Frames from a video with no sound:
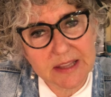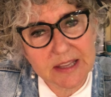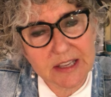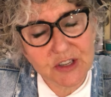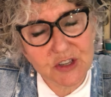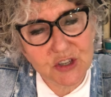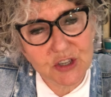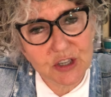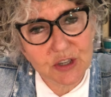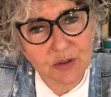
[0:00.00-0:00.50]
the
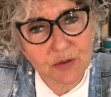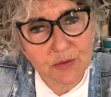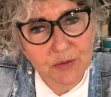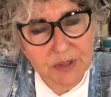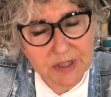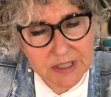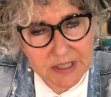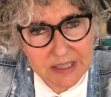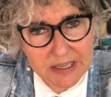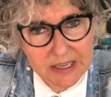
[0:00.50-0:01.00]

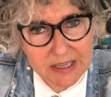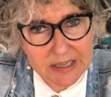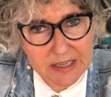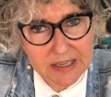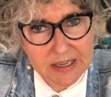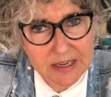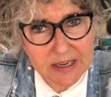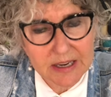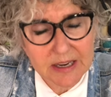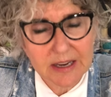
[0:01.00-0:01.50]
children did
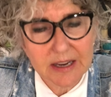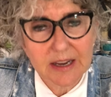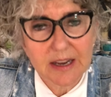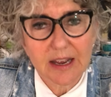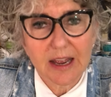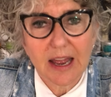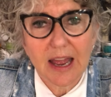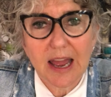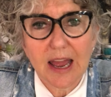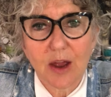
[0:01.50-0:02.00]

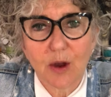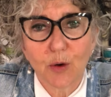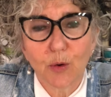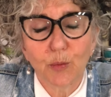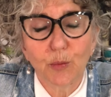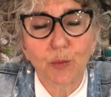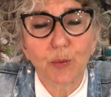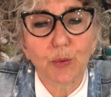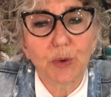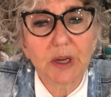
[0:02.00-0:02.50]

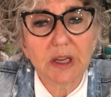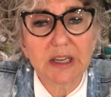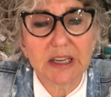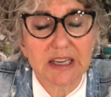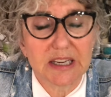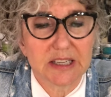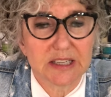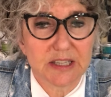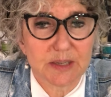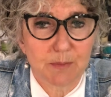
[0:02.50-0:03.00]

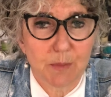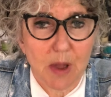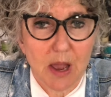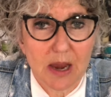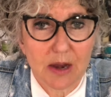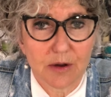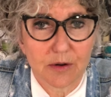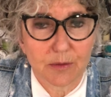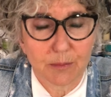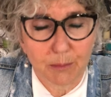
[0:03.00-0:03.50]
really
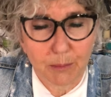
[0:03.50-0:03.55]
inspired